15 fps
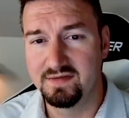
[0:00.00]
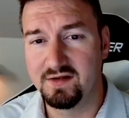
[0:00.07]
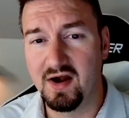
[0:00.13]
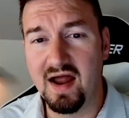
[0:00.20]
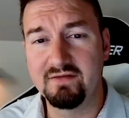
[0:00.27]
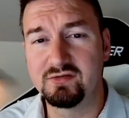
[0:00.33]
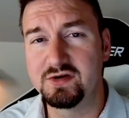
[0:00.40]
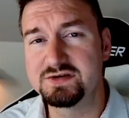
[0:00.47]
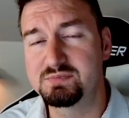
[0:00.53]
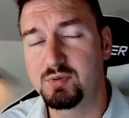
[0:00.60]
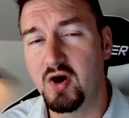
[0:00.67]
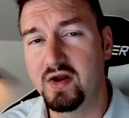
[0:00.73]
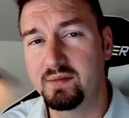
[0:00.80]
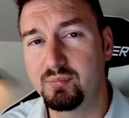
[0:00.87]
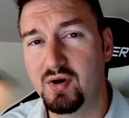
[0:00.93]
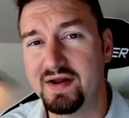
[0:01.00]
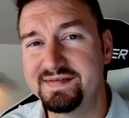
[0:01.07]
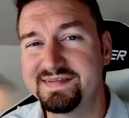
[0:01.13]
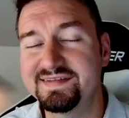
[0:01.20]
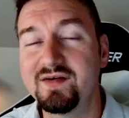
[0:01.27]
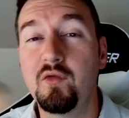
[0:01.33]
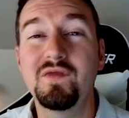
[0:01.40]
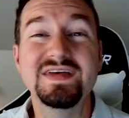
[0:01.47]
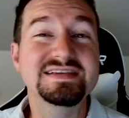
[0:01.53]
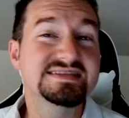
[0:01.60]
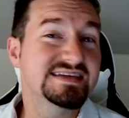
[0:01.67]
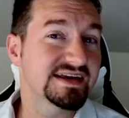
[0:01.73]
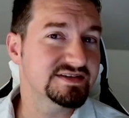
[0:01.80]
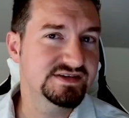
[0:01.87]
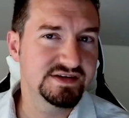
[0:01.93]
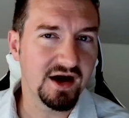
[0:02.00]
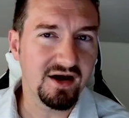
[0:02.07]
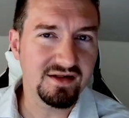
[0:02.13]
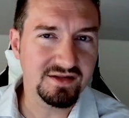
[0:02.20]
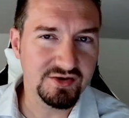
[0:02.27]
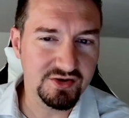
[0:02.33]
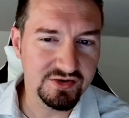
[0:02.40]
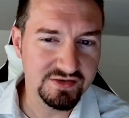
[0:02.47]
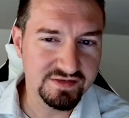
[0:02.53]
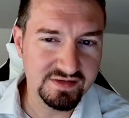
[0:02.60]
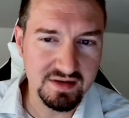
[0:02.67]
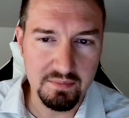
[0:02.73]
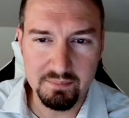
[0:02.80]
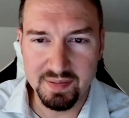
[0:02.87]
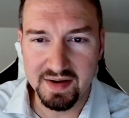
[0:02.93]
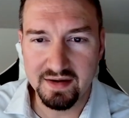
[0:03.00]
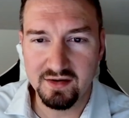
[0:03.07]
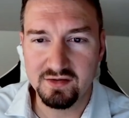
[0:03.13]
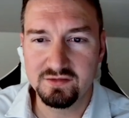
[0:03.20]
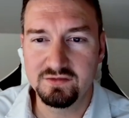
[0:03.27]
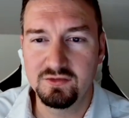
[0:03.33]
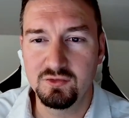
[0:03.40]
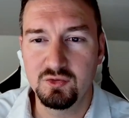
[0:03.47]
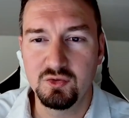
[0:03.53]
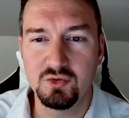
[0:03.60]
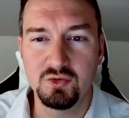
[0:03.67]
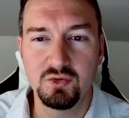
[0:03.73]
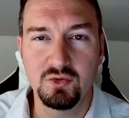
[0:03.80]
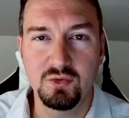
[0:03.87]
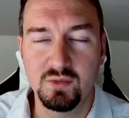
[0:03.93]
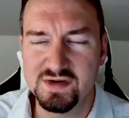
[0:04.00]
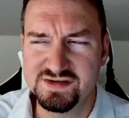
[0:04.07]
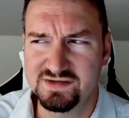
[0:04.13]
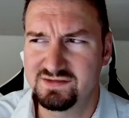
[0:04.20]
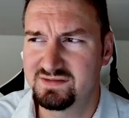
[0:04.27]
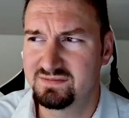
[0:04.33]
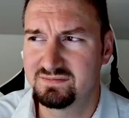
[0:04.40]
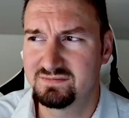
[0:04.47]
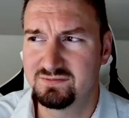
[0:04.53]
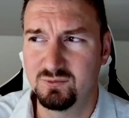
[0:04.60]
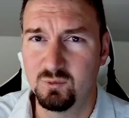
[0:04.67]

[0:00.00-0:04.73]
Their average product price is only $6 compared to, which is